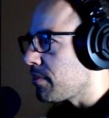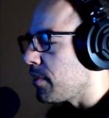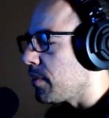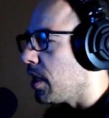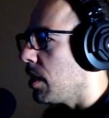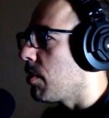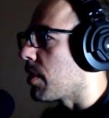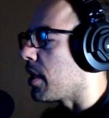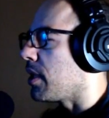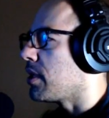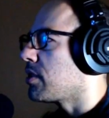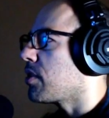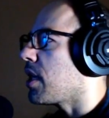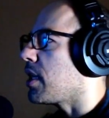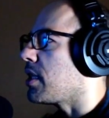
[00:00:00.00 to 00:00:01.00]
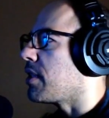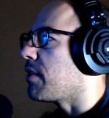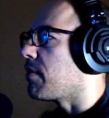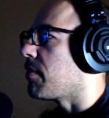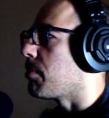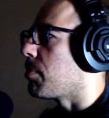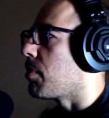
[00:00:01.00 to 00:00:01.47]
Okay, let's try a
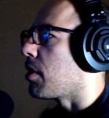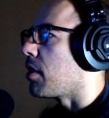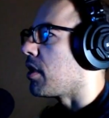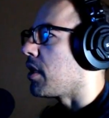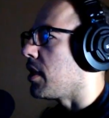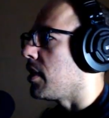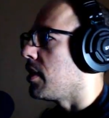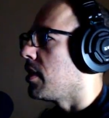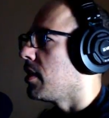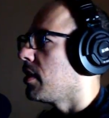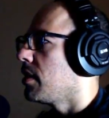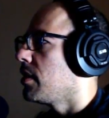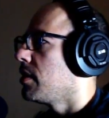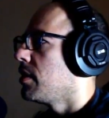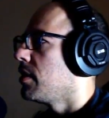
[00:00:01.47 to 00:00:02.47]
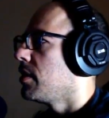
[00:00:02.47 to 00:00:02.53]
different party to take